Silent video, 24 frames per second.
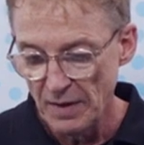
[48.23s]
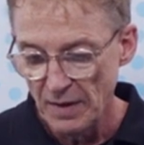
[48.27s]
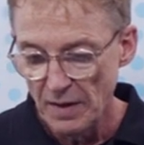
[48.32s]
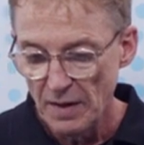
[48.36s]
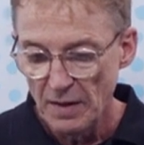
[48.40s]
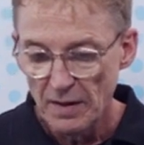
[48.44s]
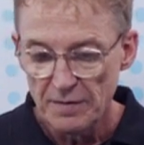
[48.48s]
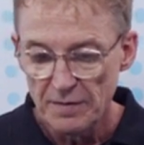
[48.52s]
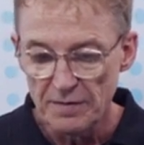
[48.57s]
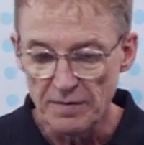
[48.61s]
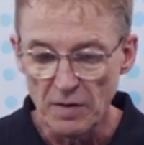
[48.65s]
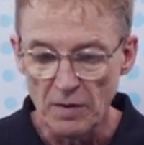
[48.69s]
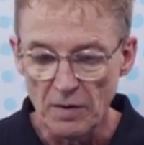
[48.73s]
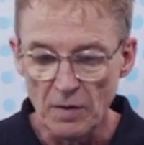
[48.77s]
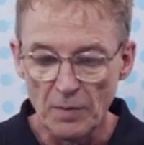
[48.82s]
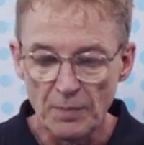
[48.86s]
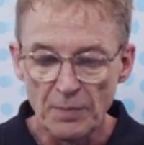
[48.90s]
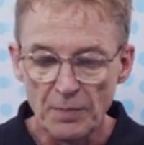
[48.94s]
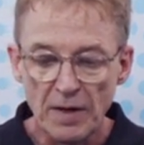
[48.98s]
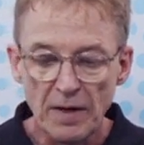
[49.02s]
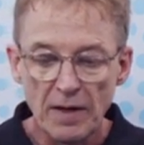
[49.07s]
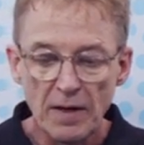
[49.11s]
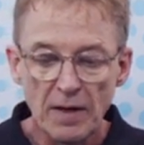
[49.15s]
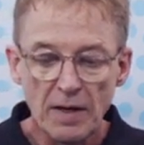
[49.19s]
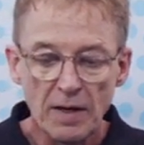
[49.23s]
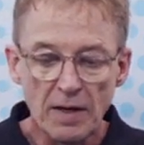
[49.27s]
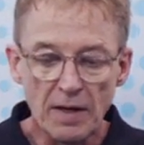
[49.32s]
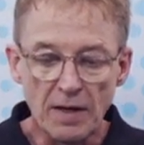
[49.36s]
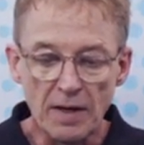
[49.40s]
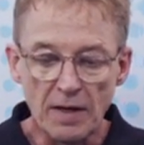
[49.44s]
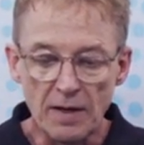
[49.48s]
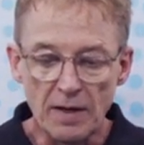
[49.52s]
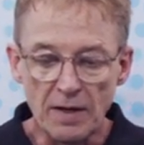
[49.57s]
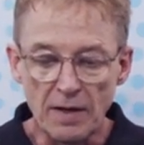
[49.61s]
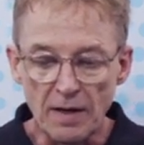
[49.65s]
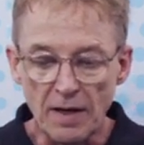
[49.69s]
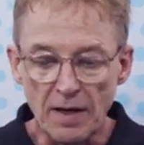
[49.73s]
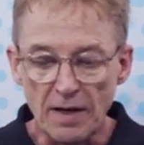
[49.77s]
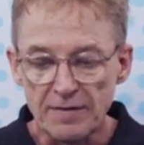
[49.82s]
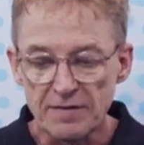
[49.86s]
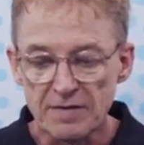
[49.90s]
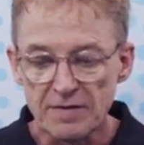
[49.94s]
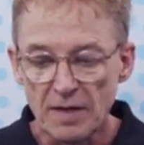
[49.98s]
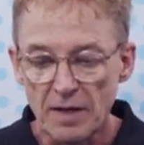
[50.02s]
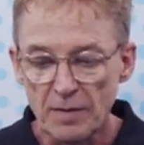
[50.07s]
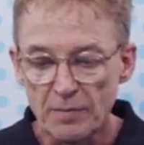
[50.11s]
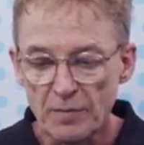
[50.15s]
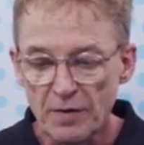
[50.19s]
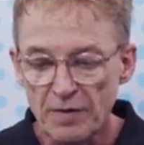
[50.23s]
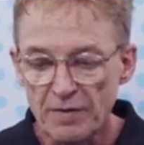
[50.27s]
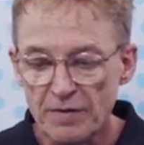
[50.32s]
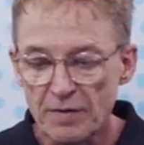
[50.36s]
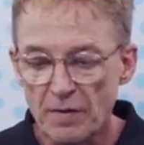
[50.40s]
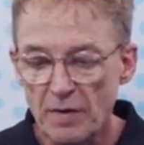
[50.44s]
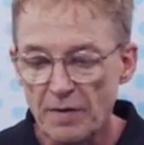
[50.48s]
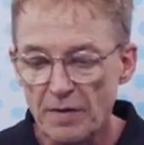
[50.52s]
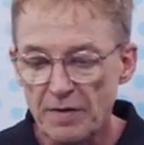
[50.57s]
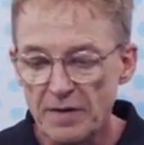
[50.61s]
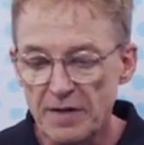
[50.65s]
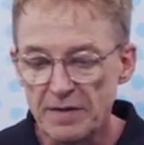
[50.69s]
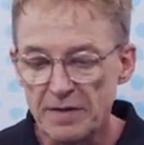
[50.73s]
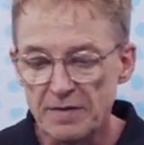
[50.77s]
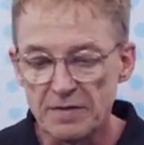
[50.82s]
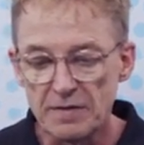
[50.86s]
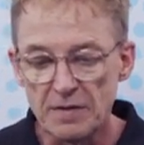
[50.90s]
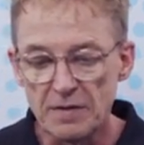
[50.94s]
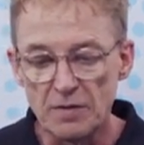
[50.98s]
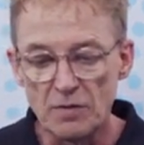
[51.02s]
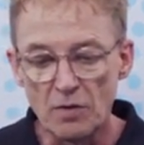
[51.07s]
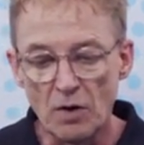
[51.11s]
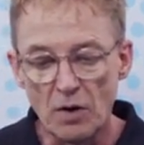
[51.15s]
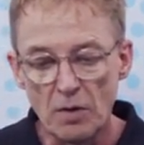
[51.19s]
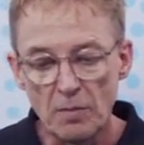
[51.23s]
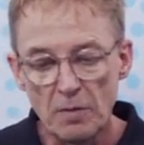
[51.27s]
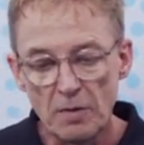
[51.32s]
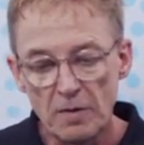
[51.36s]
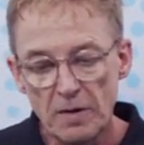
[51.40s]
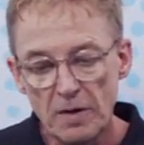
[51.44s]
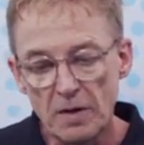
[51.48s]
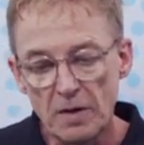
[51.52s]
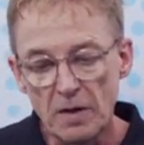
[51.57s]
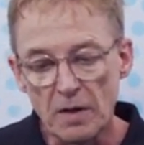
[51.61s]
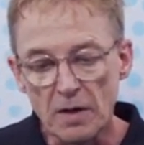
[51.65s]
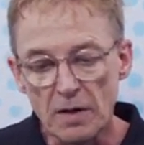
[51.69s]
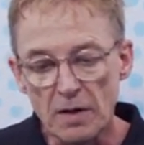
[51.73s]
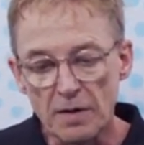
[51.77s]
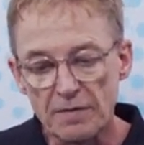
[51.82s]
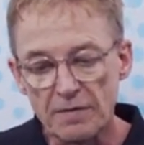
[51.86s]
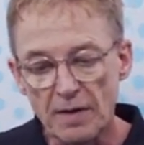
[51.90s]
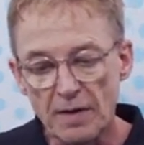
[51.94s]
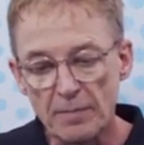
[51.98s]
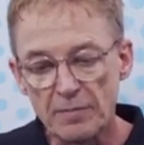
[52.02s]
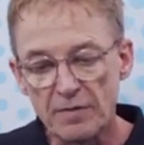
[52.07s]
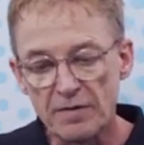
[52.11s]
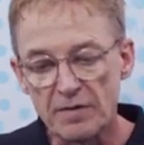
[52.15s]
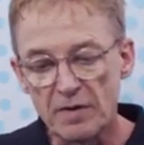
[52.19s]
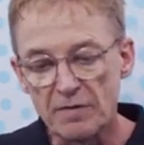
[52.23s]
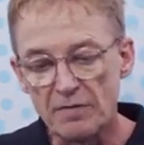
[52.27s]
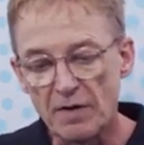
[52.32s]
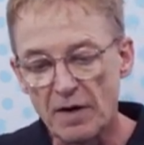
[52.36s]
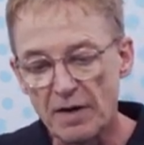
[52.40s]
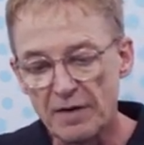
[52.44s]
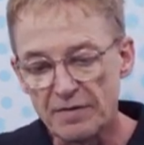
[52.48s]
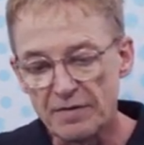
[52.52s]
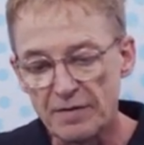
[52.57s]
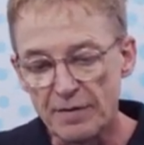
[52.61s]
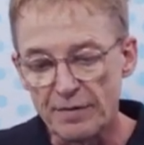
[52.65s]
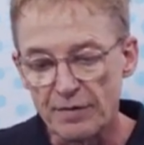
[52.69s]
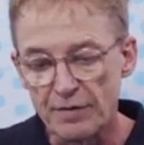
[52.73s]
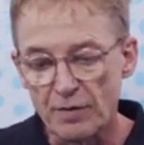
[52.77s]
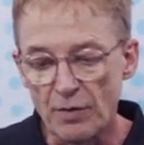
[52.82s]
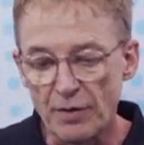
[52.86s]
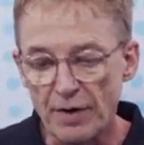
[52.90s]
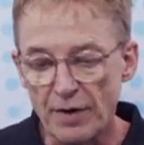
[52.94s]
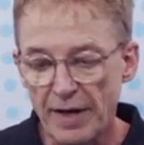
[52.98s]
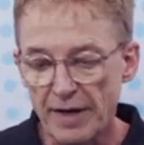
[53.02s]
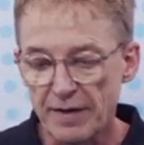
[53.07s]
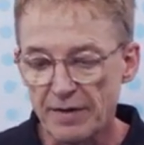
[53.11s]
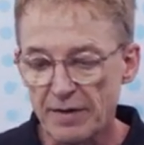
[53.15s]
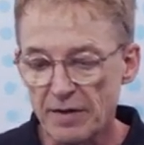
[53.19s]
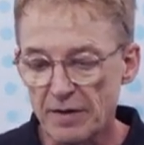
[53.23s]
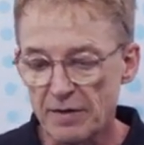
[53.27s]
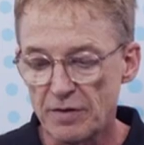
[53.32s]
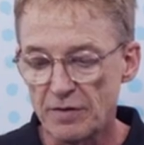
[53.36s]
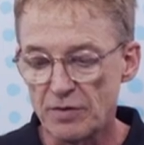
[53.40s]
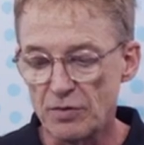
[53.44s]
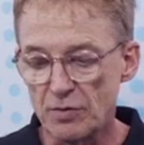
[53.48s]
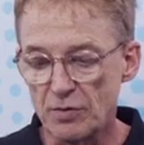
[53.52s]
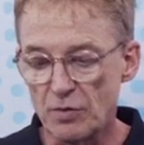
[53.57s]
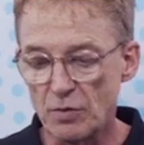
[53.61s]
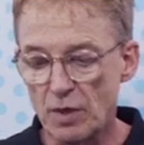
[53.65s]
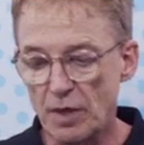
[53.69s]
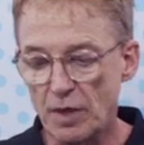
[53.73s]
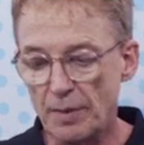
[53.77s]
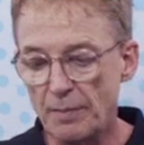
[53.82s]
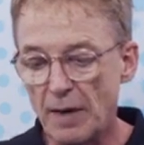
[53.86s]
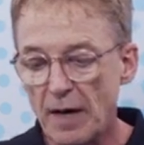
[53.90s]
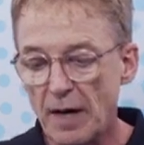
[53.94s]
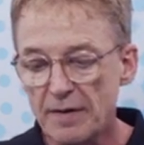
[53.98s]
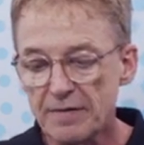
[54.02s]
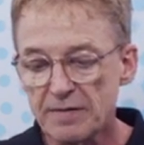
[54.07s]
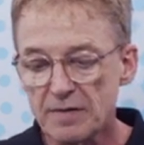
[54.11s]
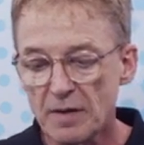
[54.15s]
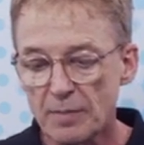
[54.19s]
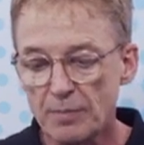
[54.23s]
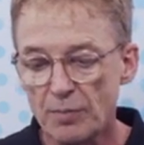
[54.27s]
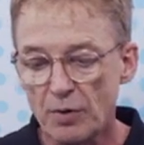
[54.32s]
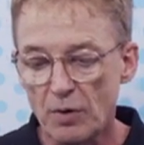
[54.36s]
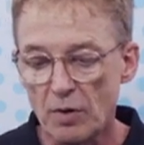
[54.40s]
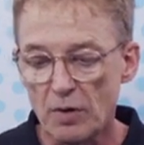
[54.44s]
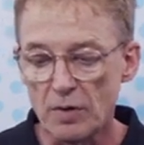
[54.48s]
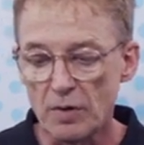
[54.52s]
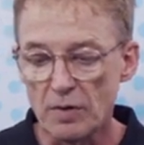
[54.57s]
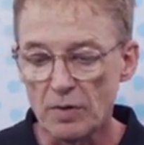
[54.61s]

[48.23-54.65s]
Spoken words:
So last time we saw that normally a SAMS device is connected to a master port